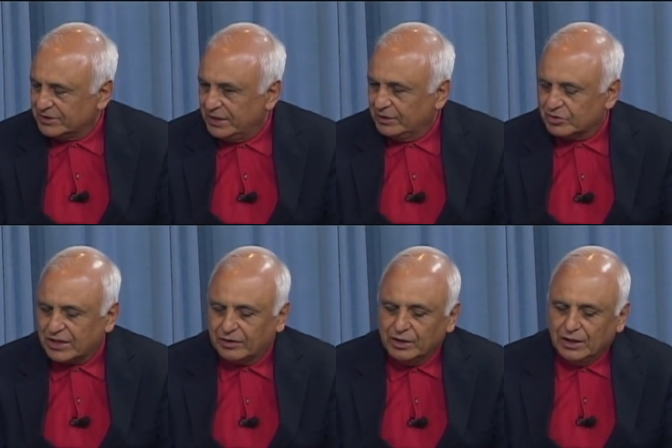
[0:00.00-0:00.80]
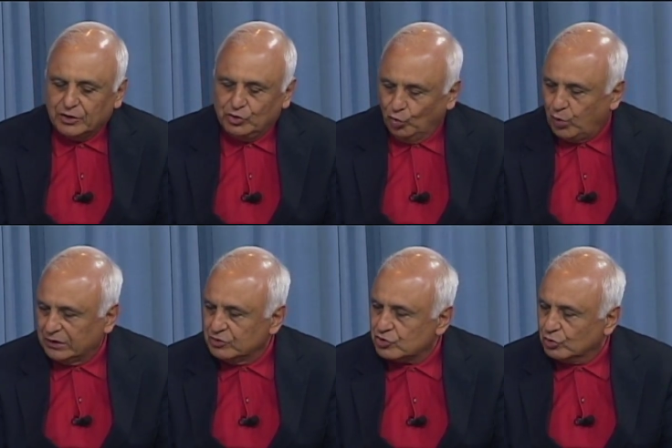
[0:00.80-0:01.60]
as an Eagle Scout. You do
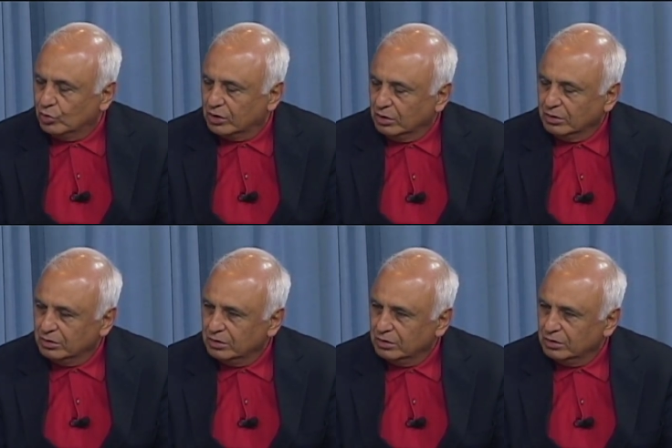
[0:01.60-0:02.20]
well in school.